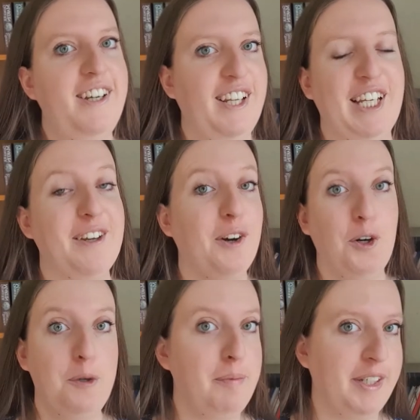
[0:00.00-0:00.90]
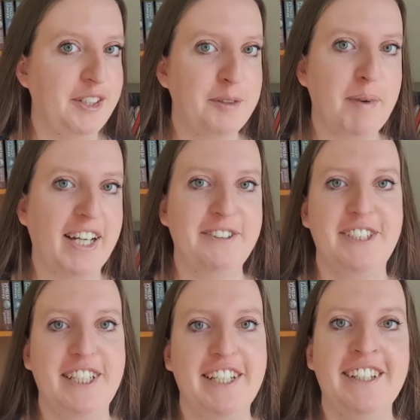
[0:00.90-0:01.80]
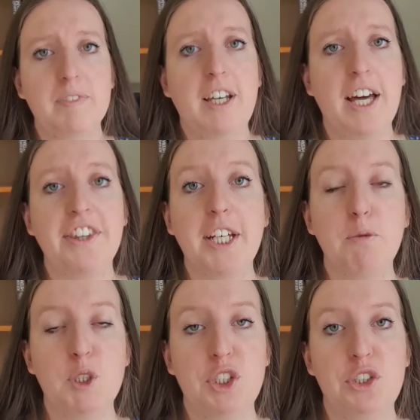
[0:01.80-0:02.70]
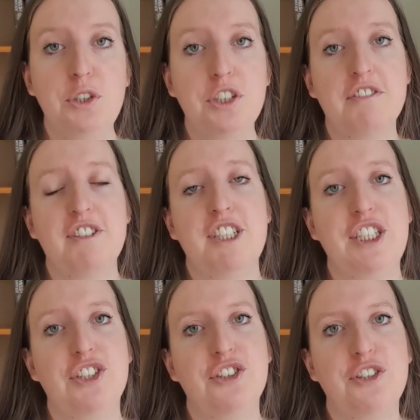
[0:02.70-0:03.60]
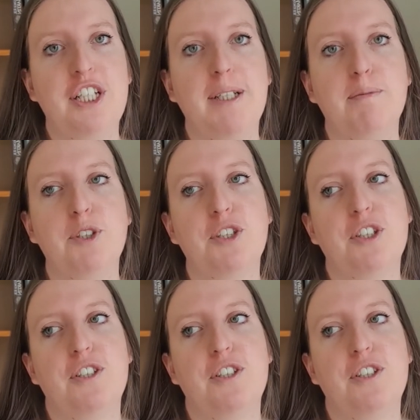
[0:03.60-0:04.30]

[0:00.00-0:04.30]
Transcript: like, hope in humanity. And then with 2 different extremes,